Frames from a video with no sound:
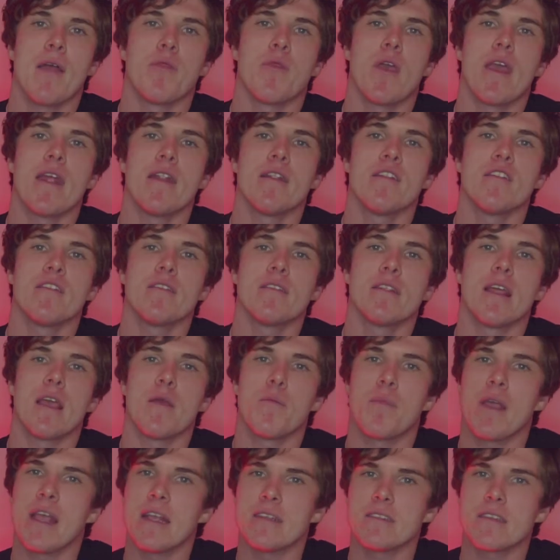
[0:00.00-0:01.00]
And then they
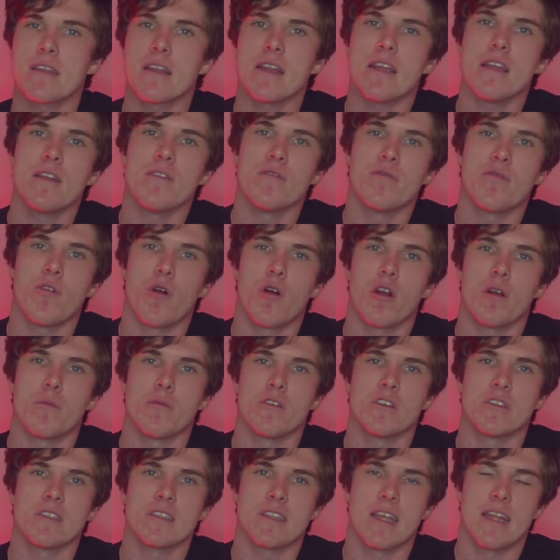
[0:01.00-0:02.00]
basically inform
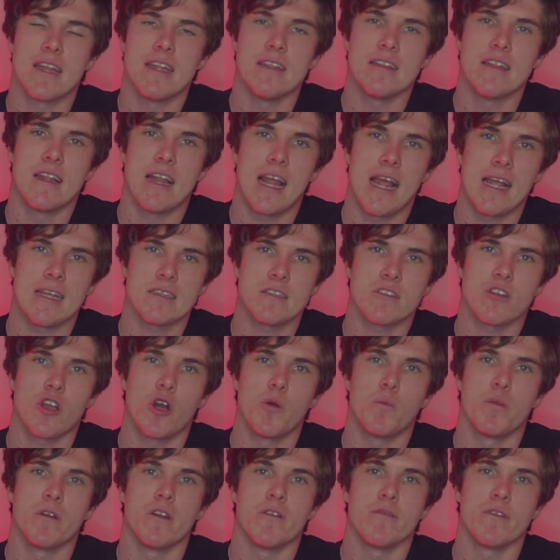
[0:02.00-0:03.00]
us that in the last
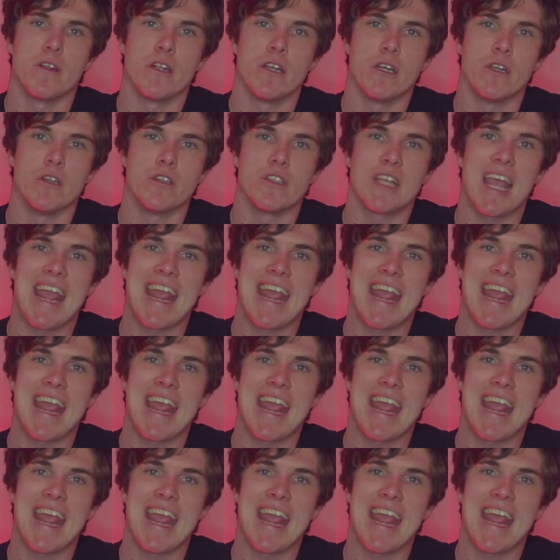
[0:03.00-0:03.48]
couple of years,